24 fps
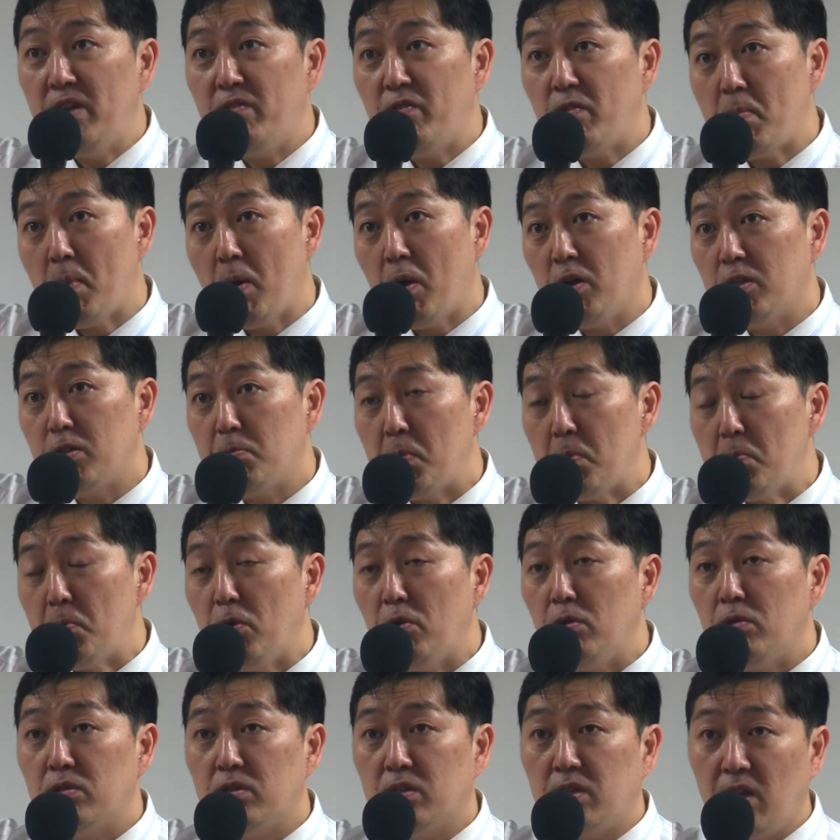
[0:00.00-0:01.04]
about other
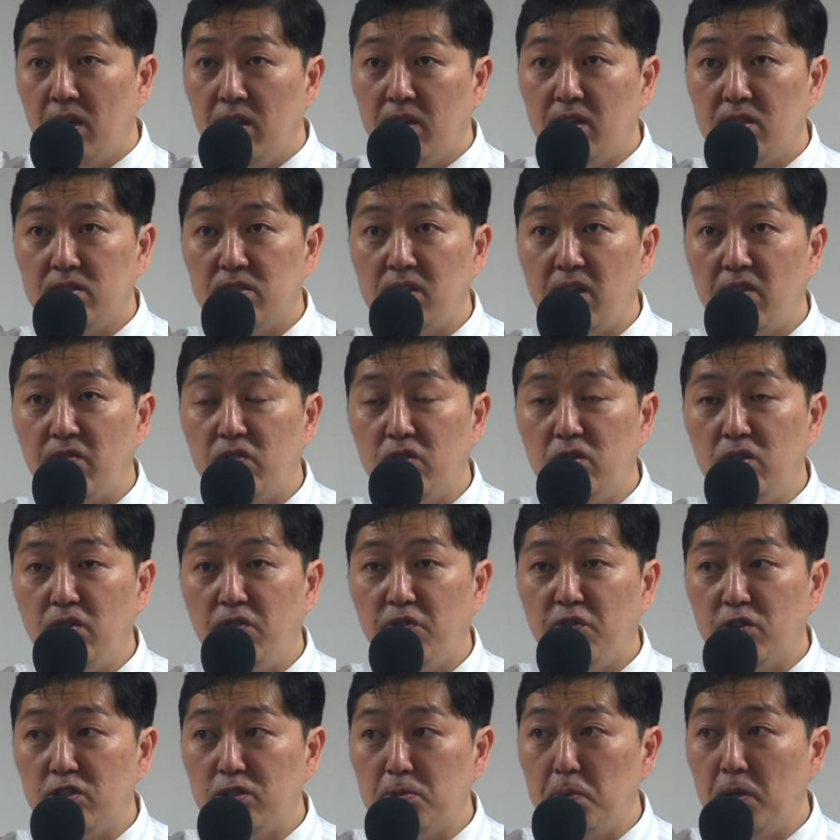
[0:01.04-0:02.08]
people, they get saved too.
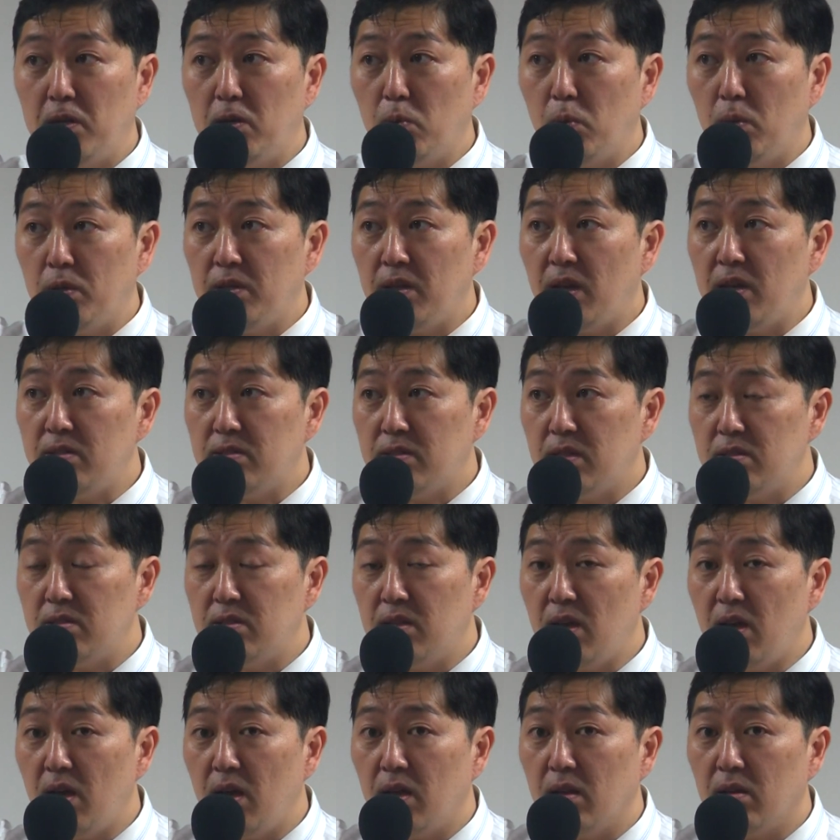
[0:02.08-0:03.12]
1 Peter 1:9 says
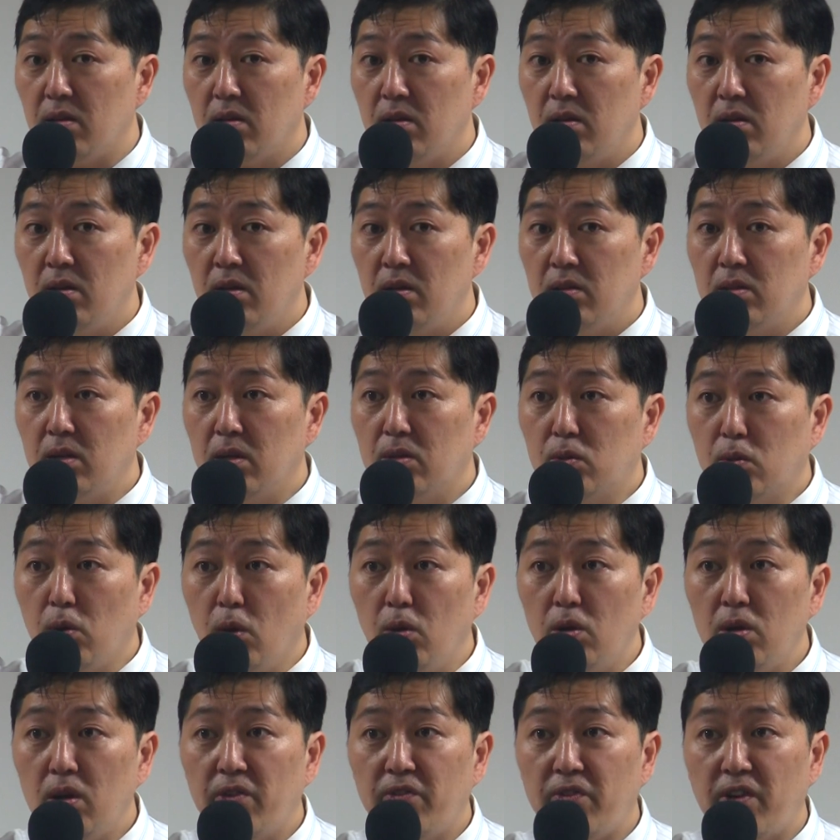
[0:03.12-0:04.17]
that. The
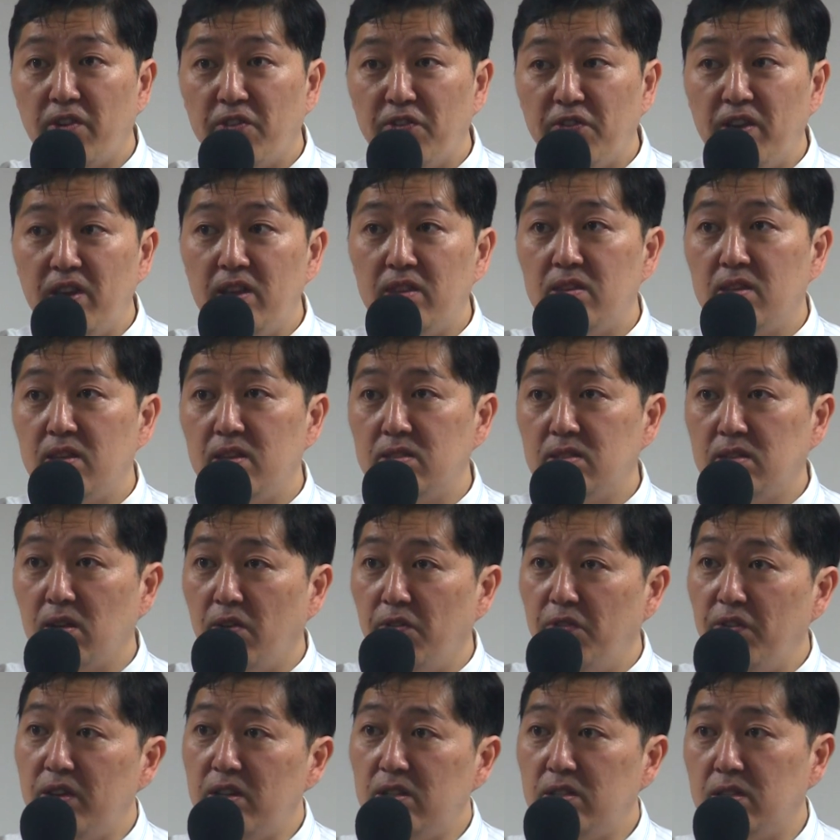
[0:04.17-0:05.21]
goal of our faith is
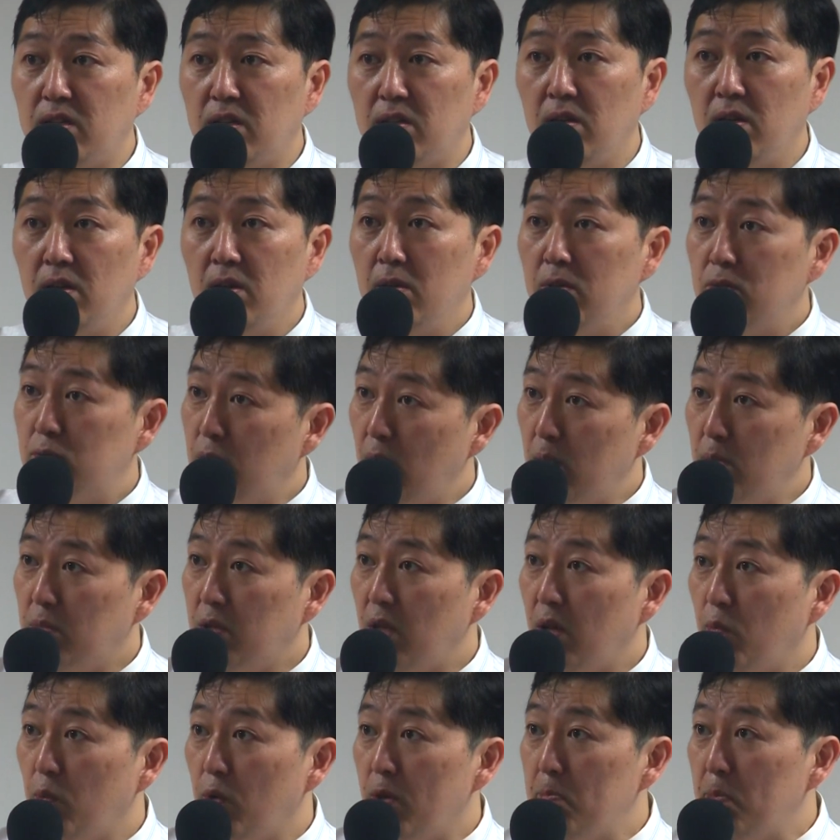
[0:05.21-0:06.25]
salvation. Same
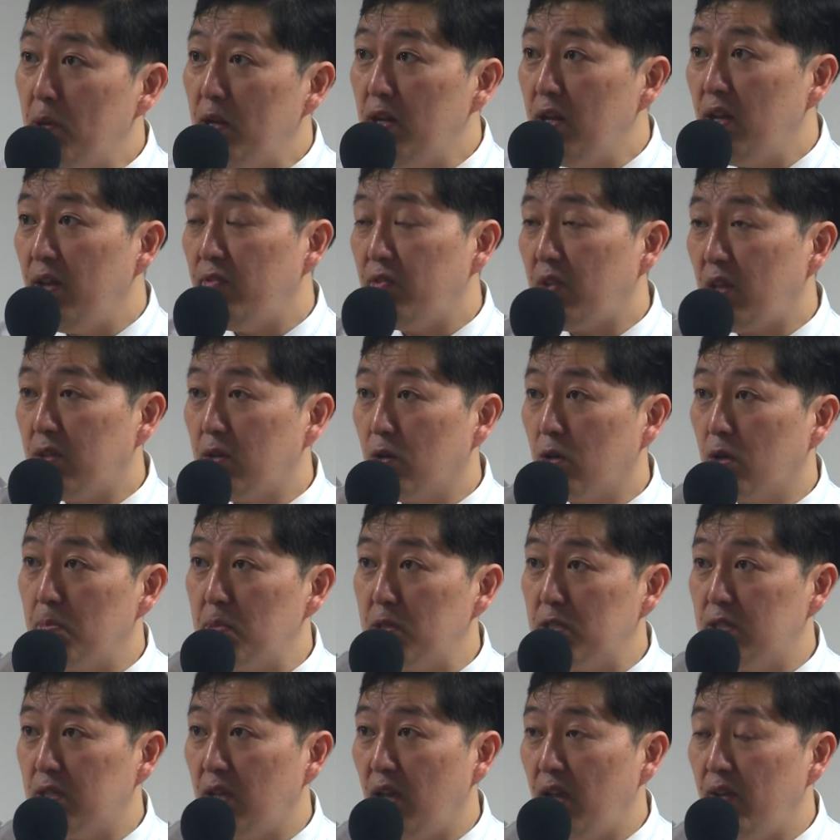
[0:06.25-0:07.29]
thing, we believe that they're going to
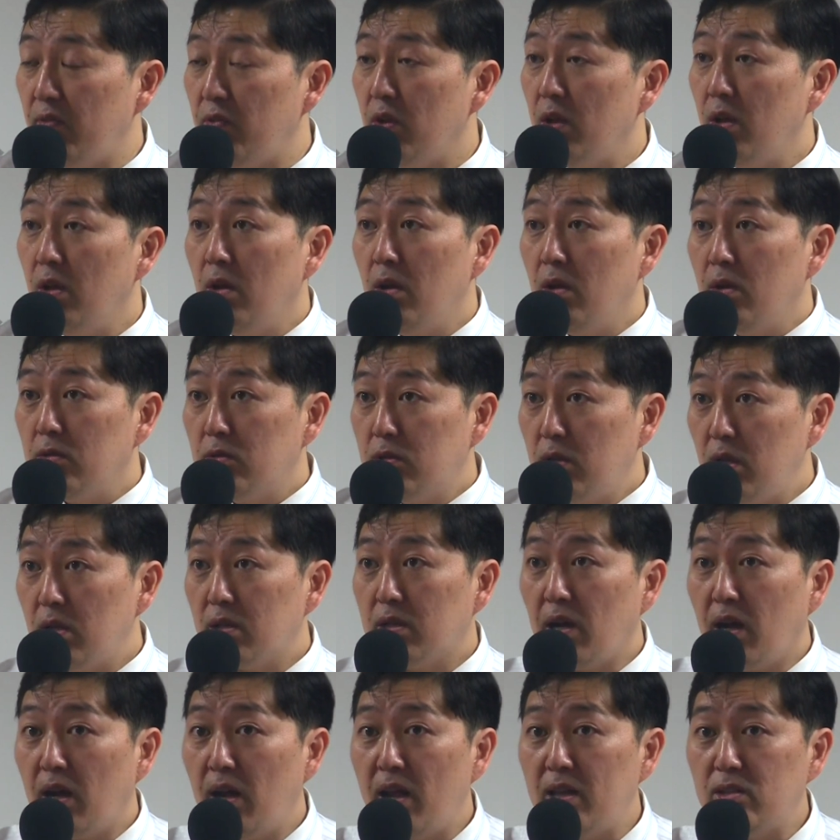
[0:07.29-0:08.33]
be saved, then
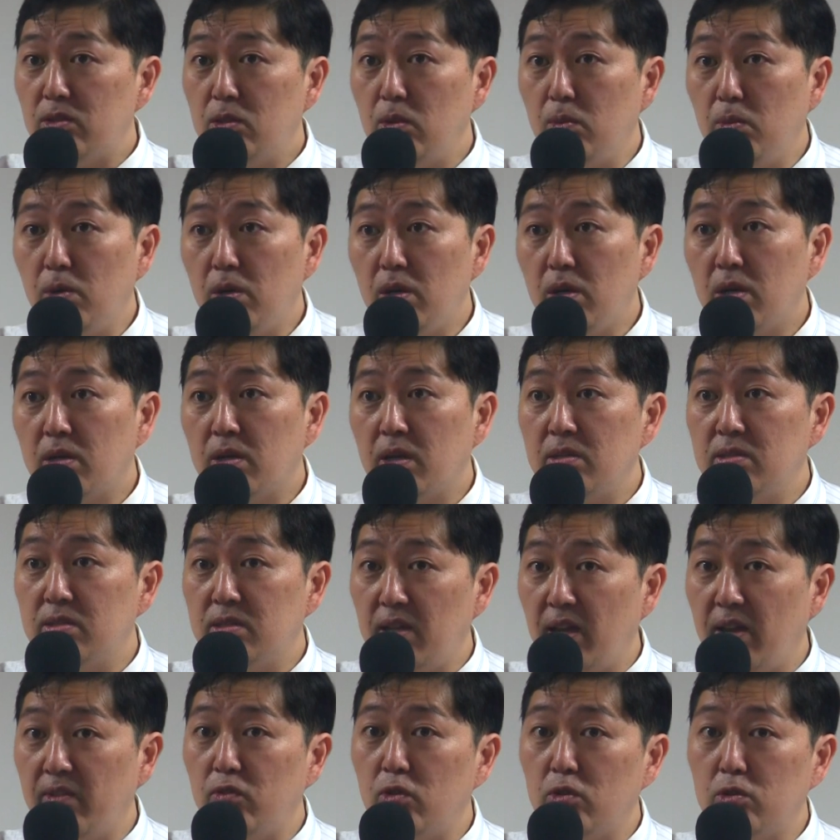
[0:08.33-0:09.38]
God has to work and
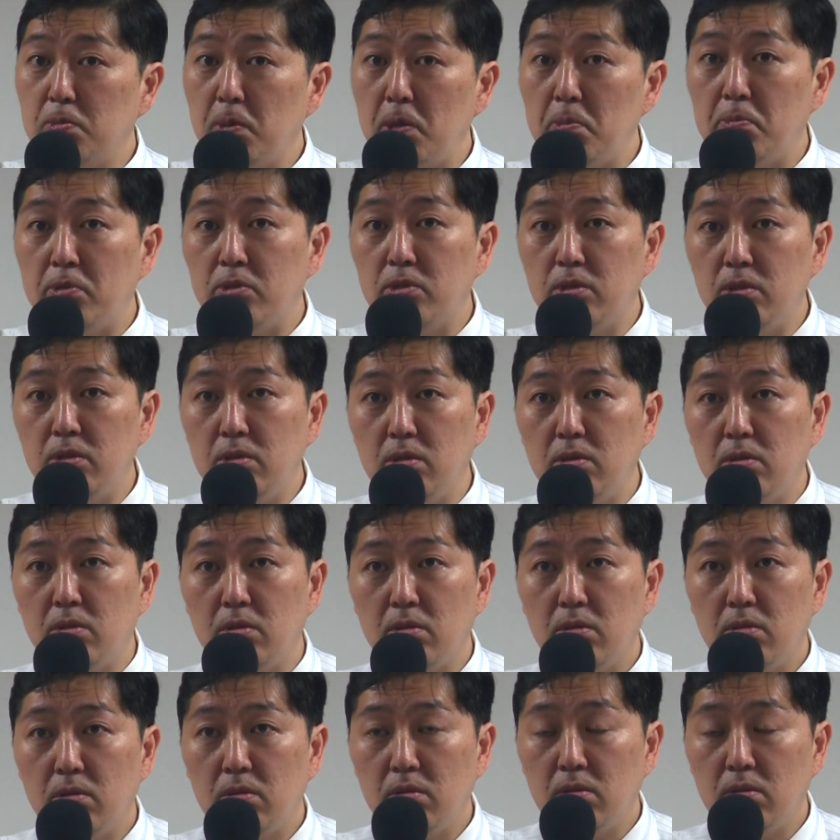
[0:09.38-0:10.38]
save those people too.